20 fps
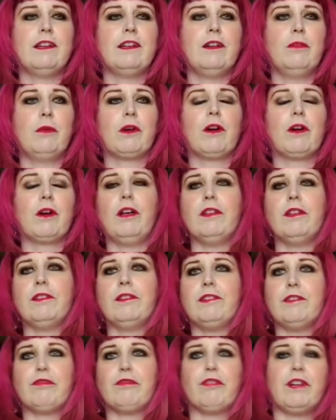we're all
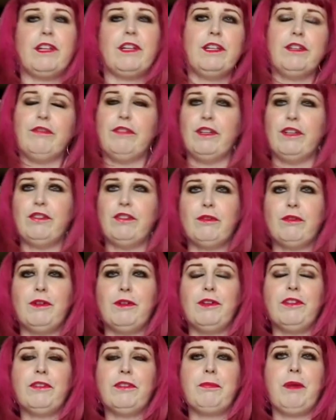different
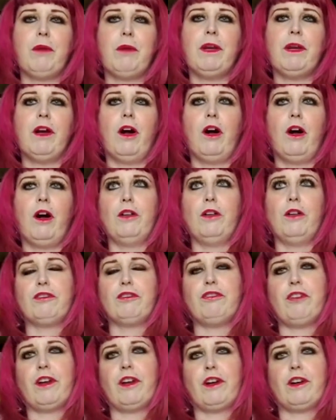individuals, but we all
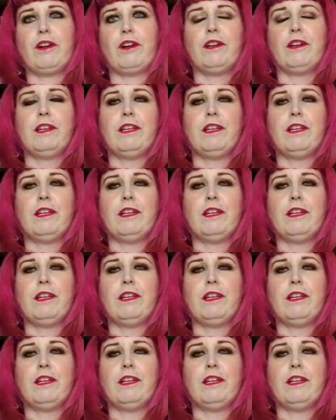share